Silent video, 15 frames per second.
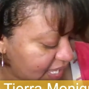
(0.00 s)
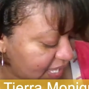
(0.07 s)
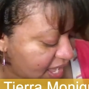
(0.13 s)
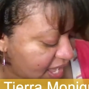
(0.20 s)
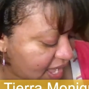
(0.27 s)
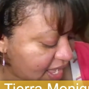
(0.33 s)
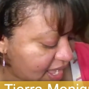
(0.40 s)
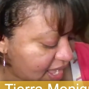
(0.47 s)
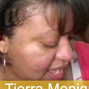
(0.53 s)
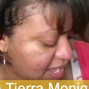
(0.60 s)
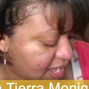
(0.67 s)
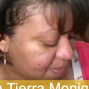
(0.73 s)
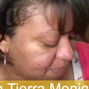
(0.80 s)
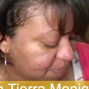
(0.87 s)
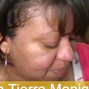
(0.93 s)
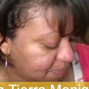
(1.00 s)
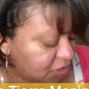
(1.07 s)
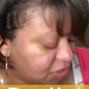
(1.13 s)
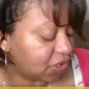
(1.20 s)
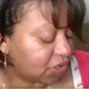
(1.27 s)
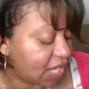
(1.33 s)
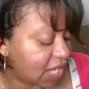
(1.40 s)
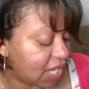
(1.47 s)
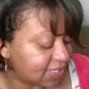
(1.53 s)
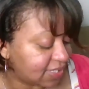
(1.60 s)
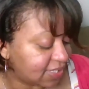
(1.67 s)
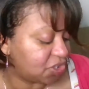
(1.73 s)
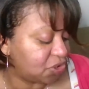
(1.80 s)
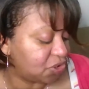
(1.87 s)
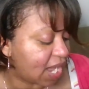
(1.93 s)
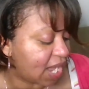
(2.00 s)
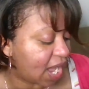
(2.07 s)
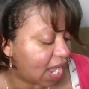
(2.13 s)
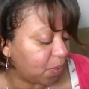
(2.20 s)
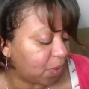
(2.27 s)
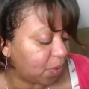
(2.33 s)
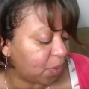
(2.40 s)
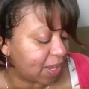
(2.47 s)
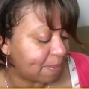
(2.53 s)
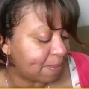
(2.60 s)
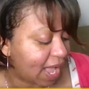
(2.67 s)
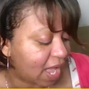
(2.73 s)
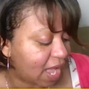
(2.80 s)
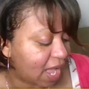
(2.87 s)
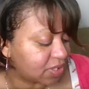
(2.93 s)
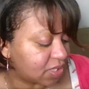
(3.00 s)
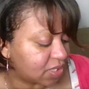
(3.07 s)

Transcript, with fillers: Um, so God says, do not worry about